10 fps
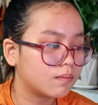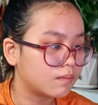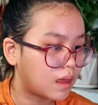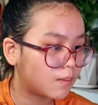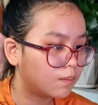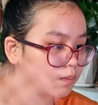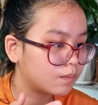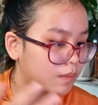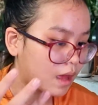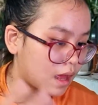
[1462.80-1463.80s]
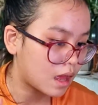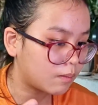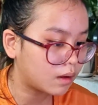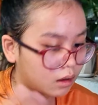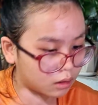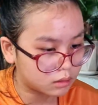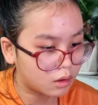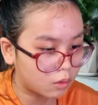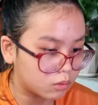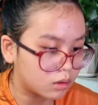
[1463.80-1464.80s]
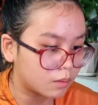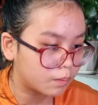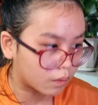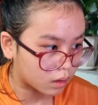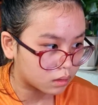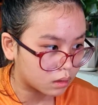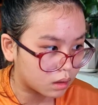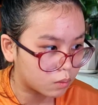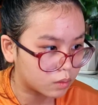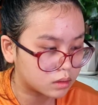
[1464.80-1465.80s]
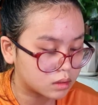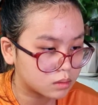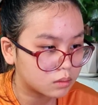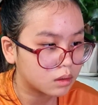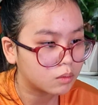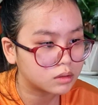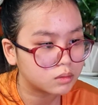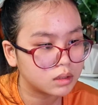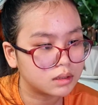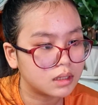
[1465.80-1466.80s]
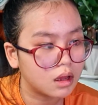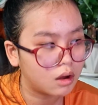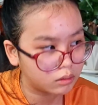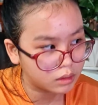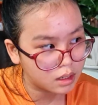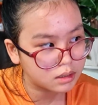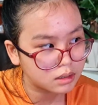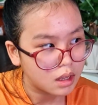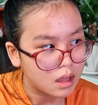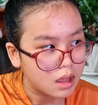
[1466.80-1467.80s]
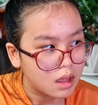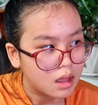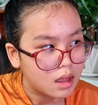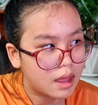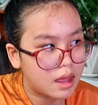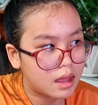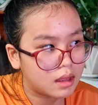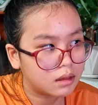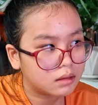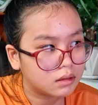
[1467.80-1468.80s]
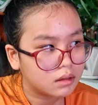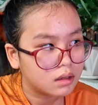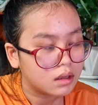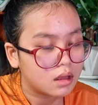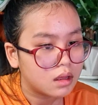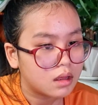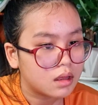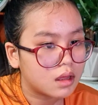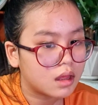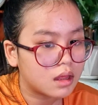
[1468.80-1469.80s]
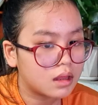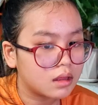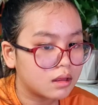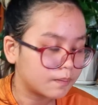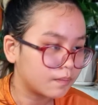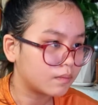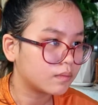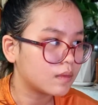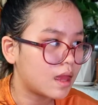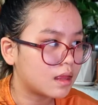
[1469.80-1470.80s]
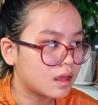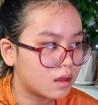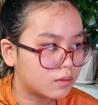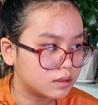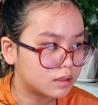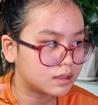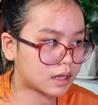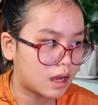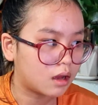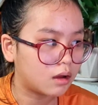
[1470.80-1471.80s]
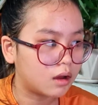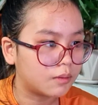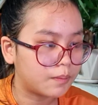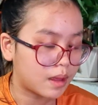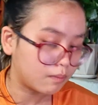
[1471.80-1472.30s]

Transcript: I have an older brother which was the oldest, and he was a child of my